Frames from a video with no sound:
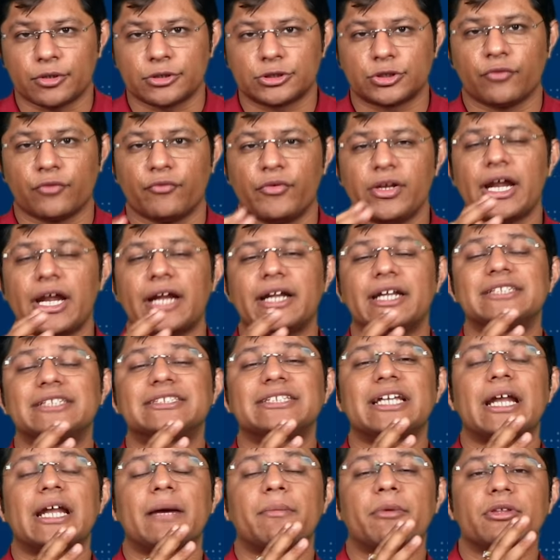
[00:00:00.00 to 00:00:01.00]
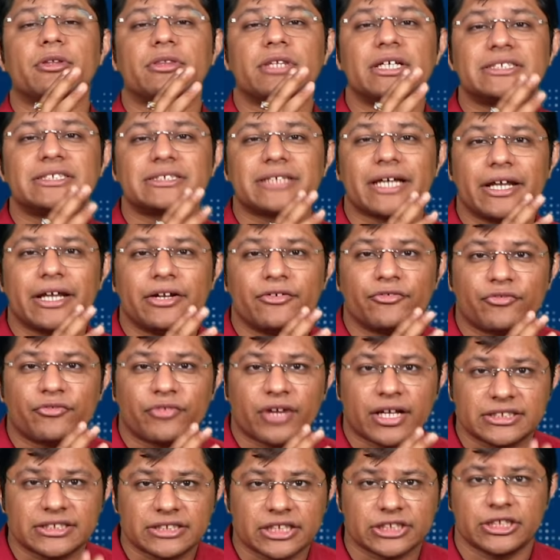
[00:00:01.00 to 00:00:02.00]
So, we'll understand about this
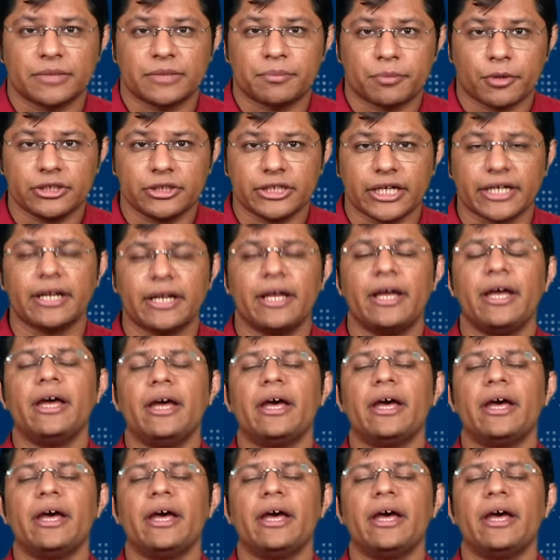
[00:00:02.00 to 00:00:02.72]
infrastructure project.